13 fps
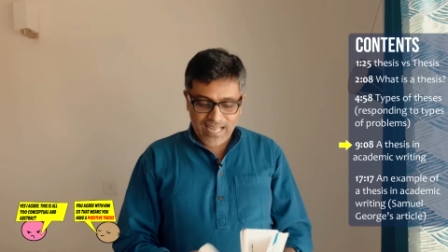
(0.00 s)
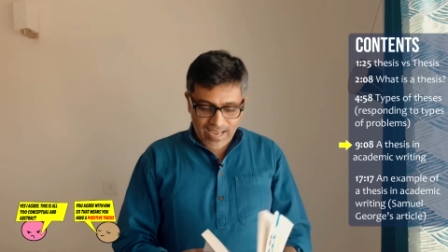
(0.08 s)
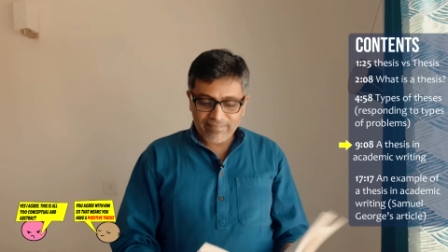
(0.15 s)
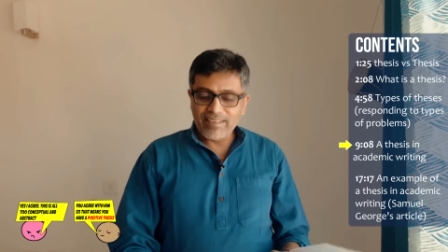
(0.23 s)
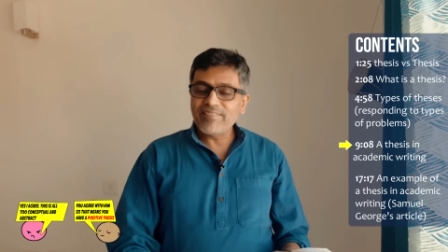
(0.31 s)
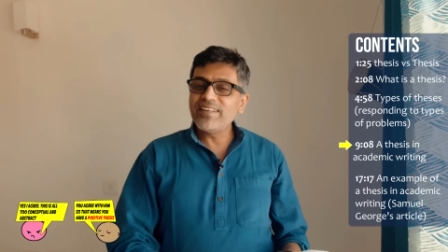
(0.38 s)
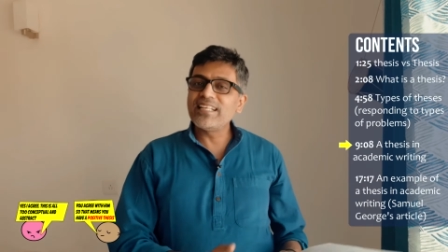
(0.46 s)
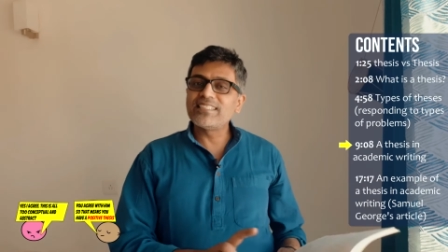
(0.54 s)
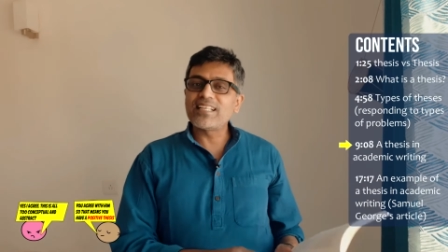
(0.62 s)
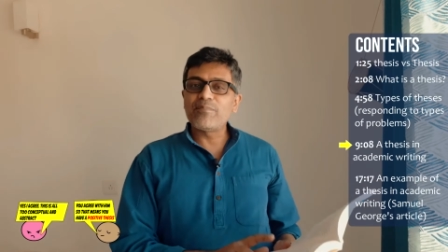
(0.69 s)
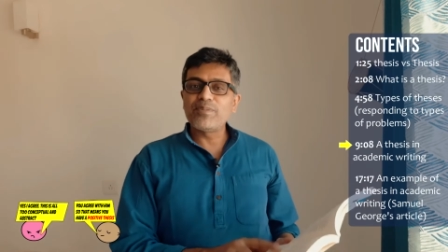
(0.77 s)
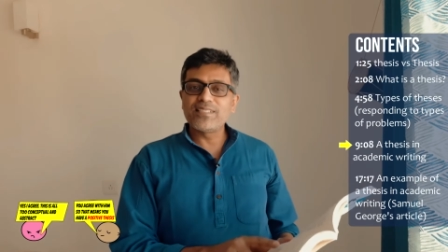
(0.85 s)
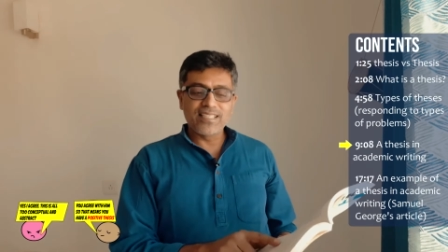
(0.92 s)
I have given
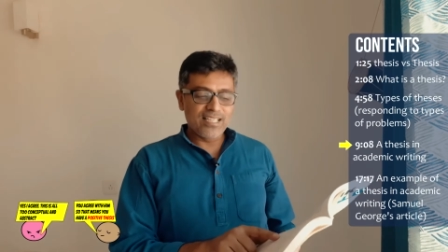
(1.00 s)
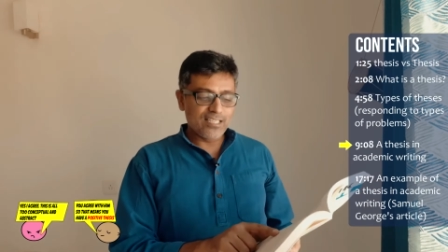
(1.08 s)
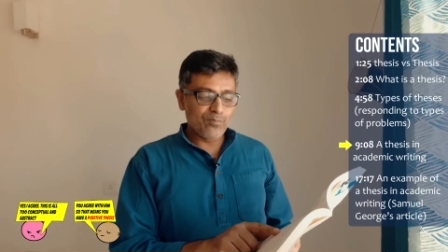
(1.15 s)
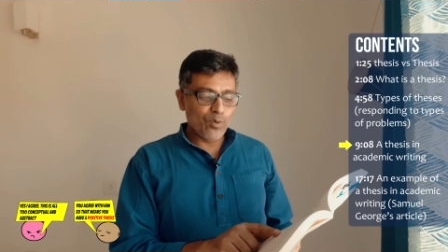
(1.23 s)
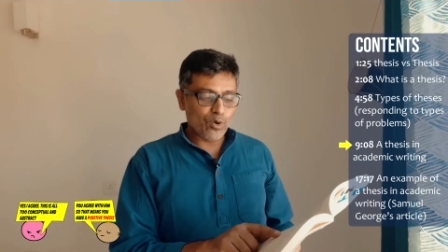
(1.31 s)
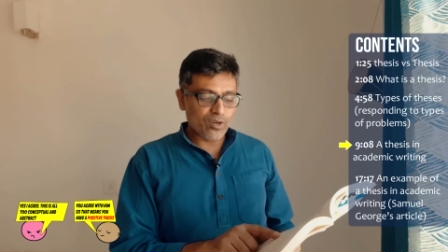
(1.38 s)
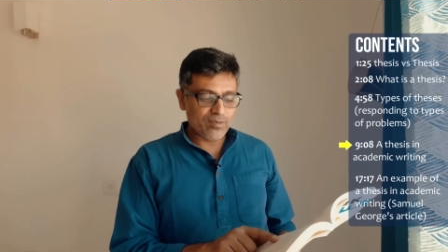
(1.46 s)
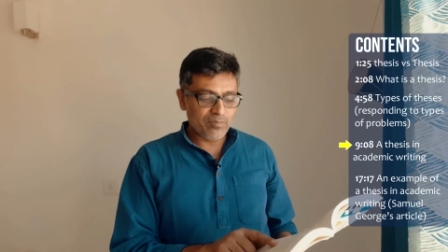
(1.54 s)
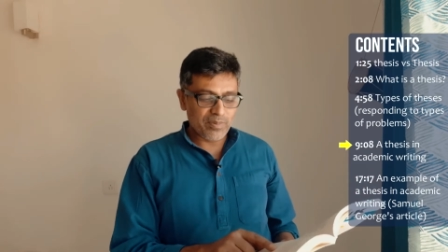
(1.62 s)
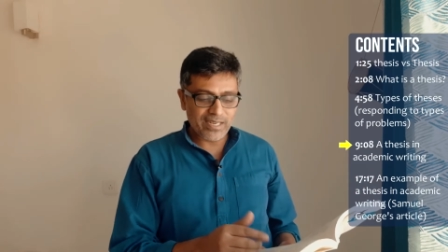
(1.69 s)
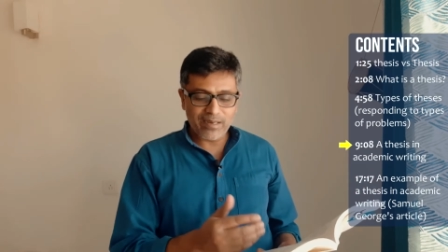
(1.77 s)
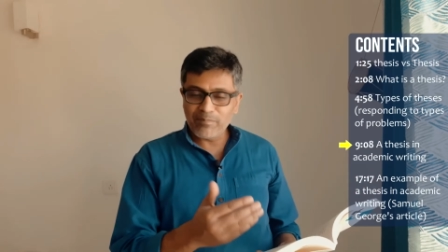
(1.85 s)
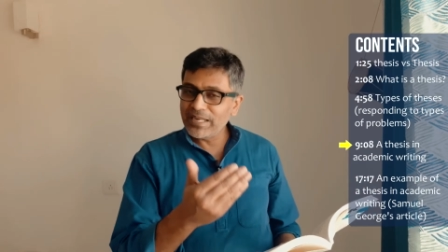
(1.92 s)
examples in this book,
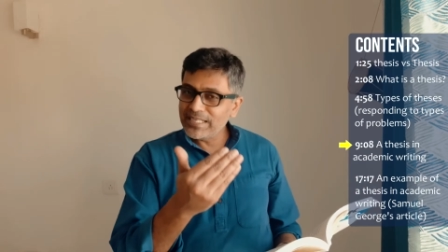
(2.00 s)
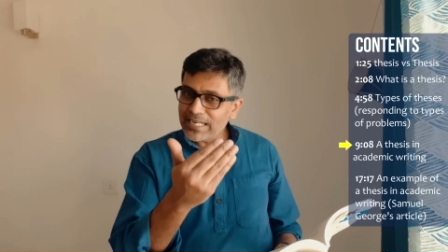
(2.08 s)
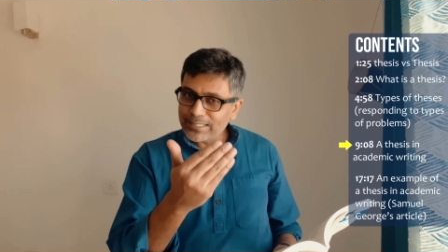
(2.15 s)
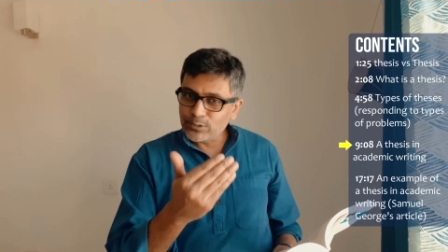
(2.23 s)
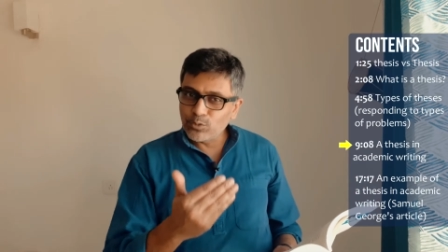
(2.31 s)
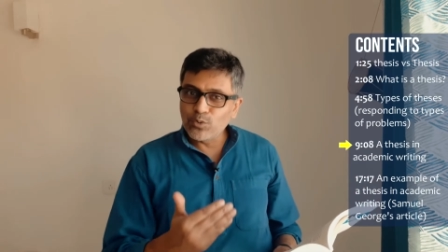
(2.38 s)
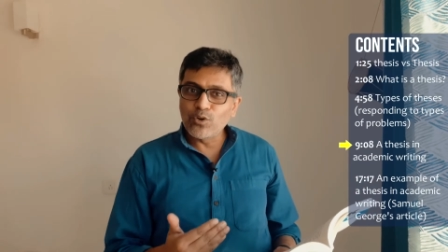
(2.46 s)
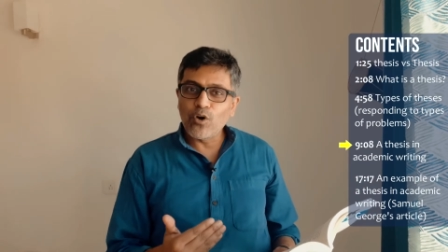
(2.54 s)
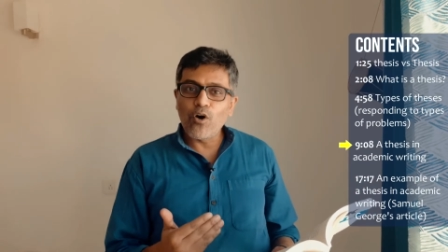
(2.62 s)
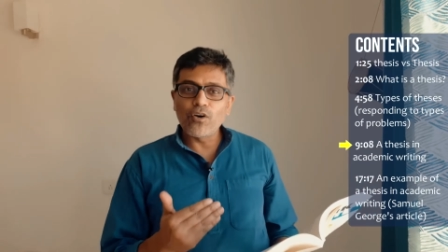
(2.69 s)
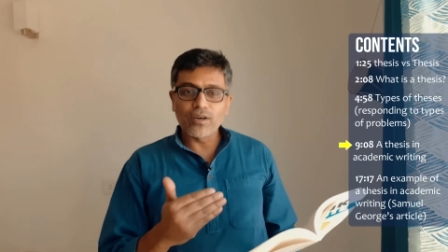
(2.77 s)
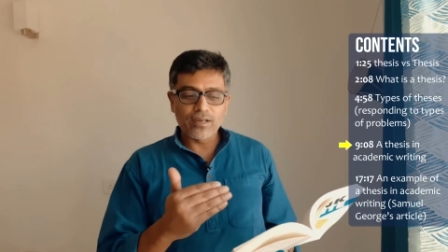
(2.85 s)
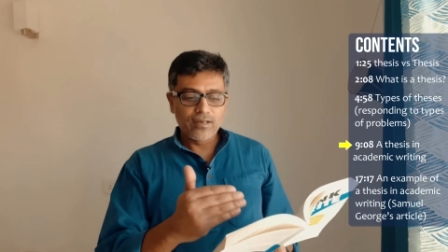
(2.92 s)
but it may take too
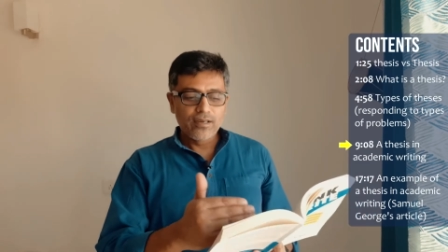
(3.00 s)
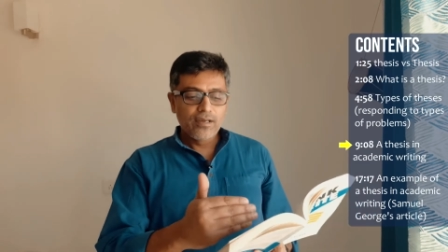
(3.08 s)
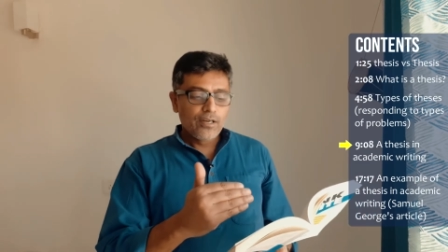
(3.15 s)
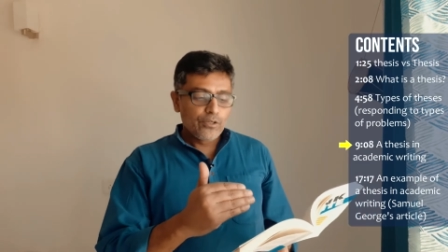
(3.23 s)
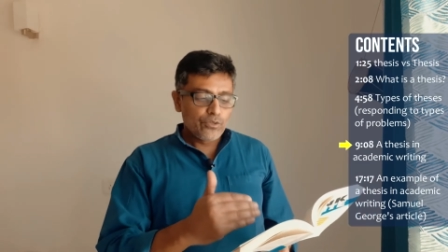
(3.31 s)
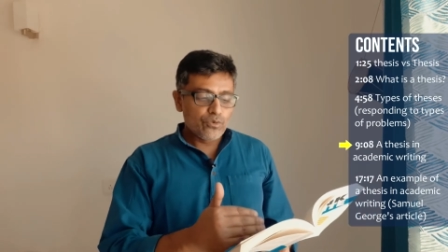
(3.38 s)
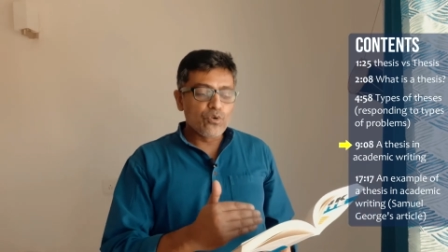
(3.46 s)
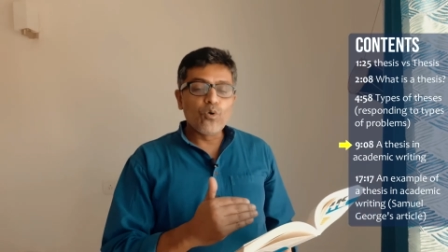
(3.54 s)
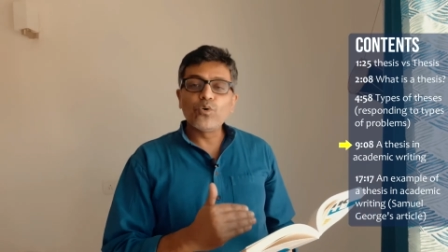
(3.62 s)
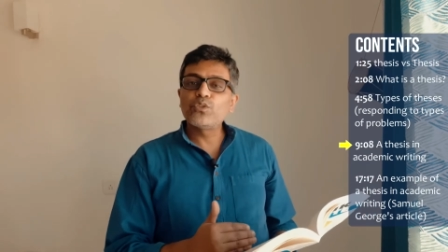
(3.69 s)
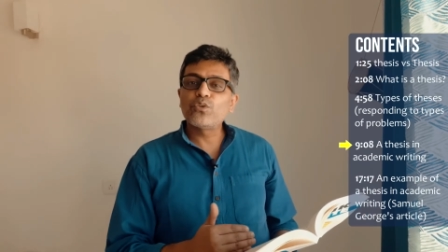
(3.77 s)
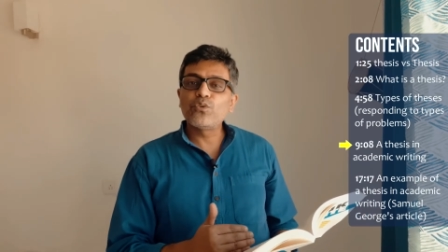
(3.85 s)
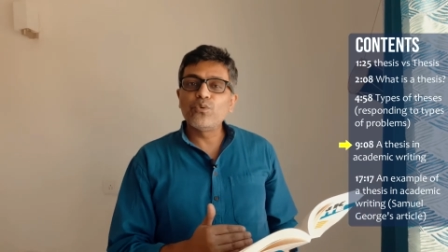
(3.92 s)
long to go
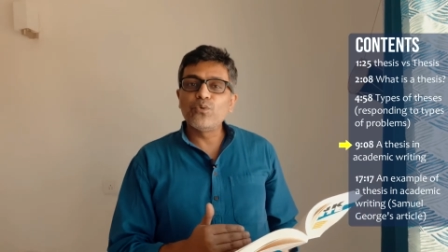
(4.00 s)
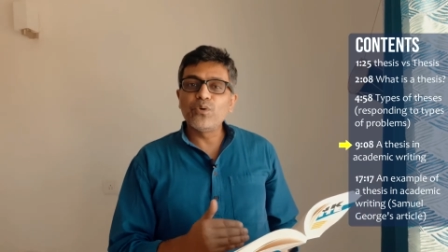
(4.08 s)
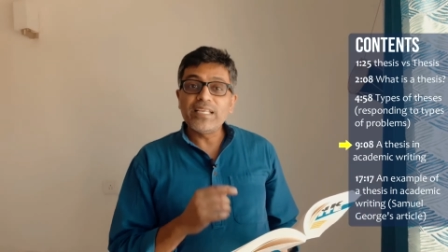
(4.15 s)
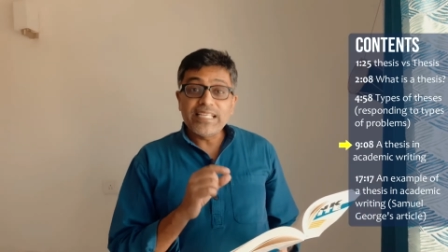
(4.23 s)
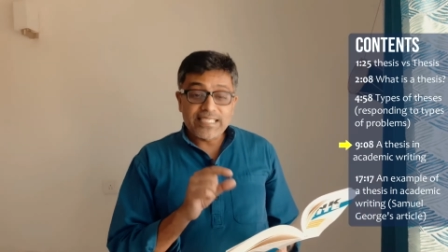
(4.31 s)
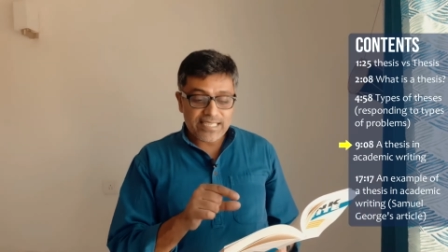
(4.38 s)
through each